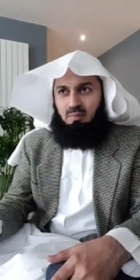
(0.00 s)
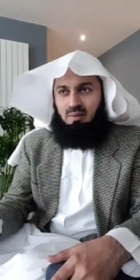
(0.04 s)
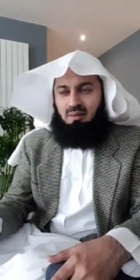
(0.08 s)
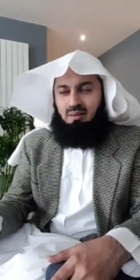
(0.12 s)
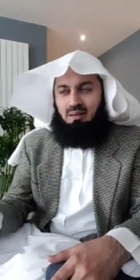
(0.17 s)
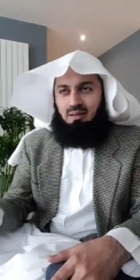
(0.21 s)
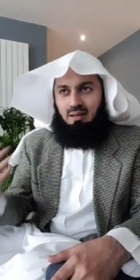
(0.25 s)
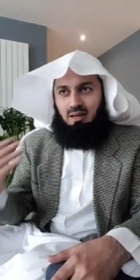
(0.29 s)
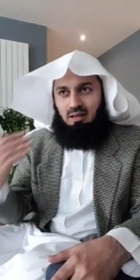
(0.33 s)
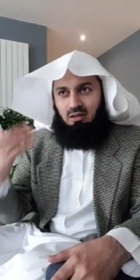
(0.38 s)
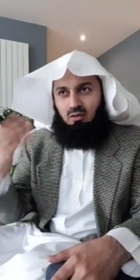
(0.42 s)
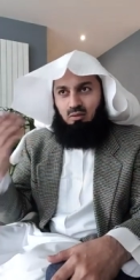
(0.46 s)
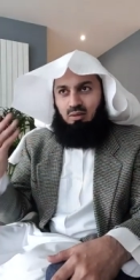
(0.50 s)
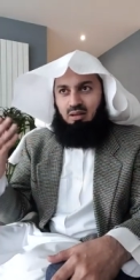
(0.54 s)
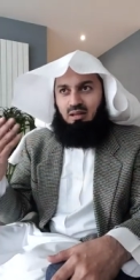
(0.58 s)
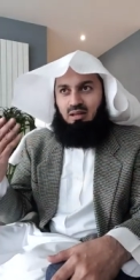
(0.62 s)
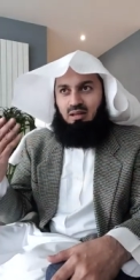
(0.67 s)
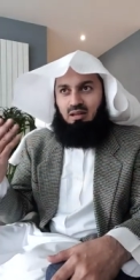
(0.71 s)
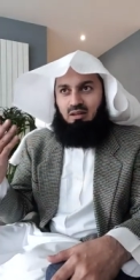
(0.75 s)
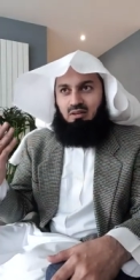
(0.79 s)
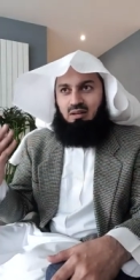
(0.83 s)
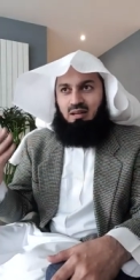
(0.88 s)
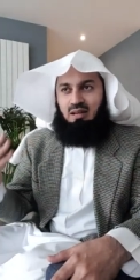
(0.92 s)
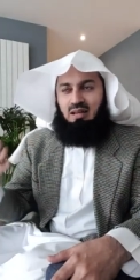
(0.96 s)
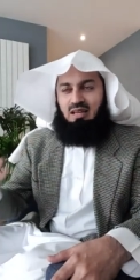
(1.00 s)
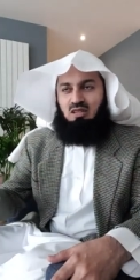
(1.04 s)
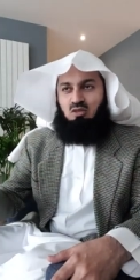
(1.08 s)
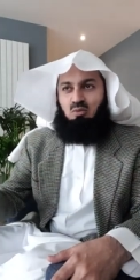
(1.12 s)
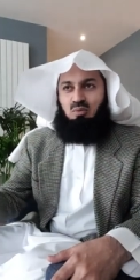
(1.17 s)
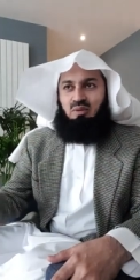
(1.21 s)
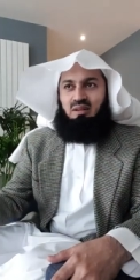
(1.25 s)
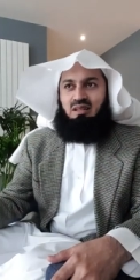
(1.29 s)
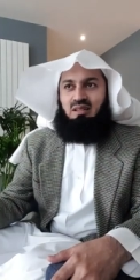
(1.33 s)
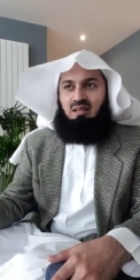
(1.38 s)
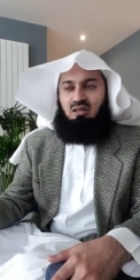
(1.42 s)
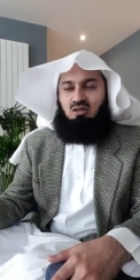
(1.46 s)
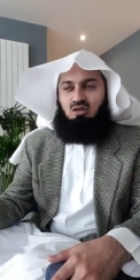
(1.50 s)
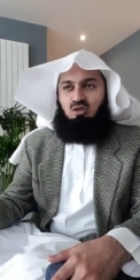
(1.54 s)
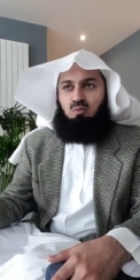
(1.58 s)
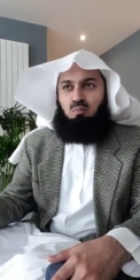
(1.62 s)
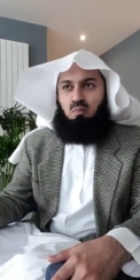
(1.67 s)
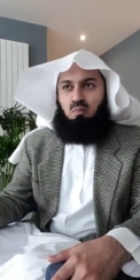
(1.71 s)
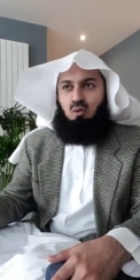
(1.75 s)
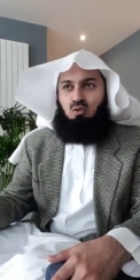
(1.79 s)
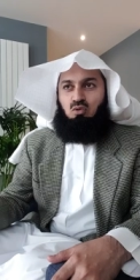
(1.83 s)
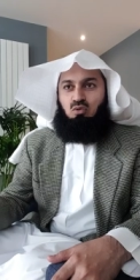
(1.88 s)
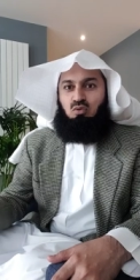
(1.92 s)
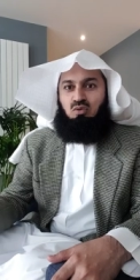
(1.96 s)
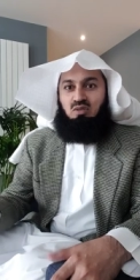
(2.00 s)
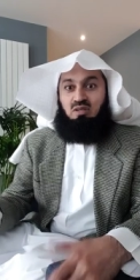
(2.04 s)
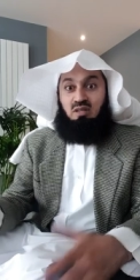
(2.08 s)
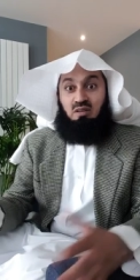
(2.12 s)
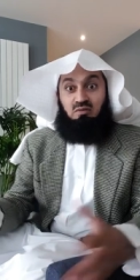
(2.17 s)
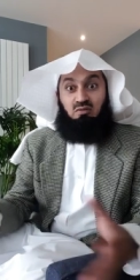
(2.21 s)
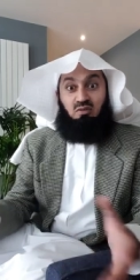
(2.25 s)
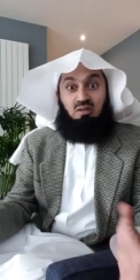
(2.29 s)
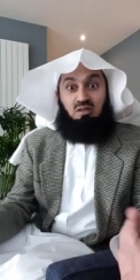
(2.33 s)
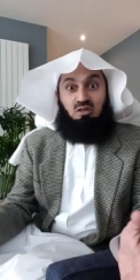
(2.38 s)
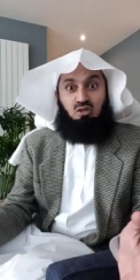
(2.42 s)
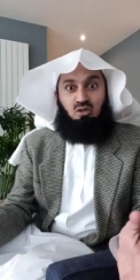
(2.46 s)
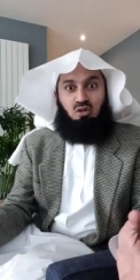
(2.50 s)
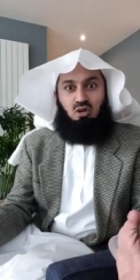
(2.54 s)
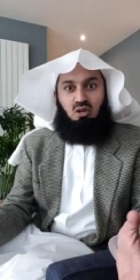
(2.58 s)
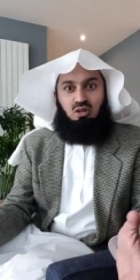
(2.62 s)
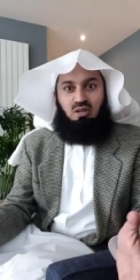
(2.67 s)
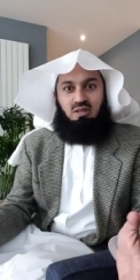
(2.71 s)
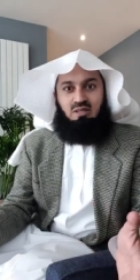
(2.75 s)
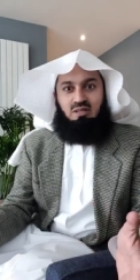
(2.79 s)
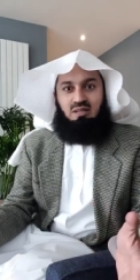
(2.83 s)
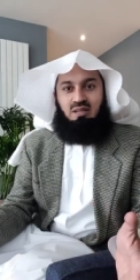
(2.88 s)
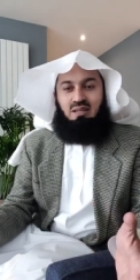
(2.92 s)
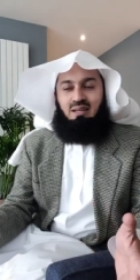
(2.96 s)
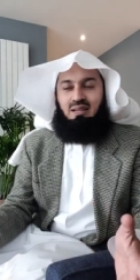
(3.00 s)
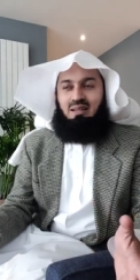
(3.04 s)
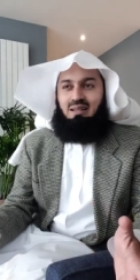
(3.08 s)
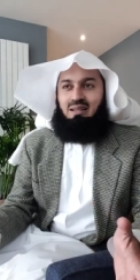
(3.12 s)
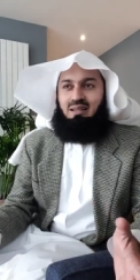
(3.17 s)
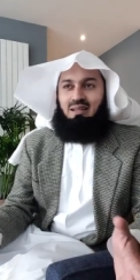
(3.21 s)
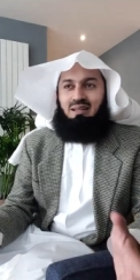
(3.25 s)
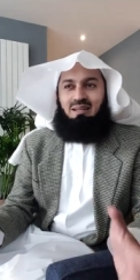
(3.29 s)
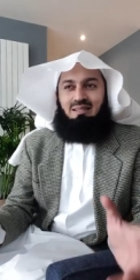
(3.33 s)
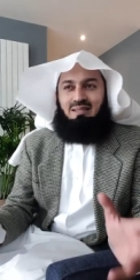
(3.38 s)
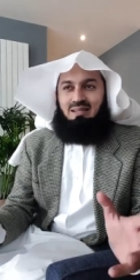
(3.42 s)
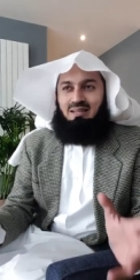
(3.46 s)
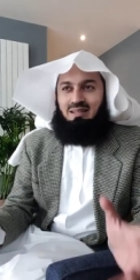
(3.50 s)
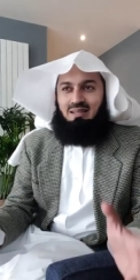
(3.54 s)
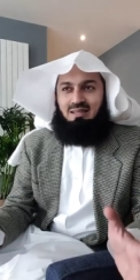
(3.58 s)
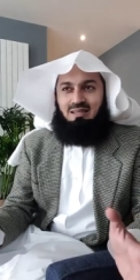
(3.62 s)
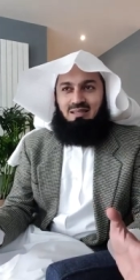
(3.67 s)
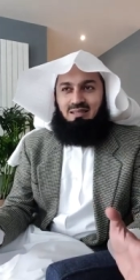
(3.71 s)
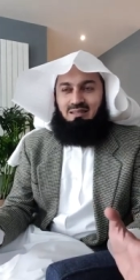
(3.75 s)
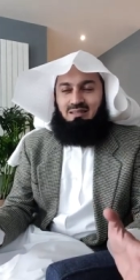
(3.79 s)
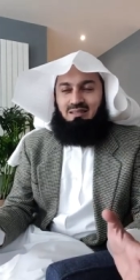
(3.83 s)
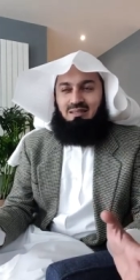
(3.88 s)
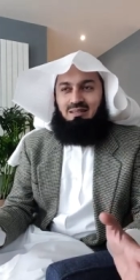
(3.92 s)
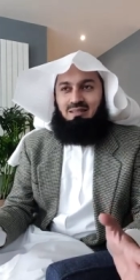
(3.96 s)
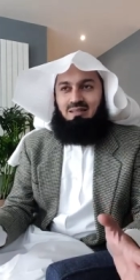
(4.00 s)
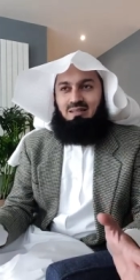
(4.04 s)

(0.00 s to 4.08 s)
But then I quickly realized when I spoke to several scholars and they said, listen,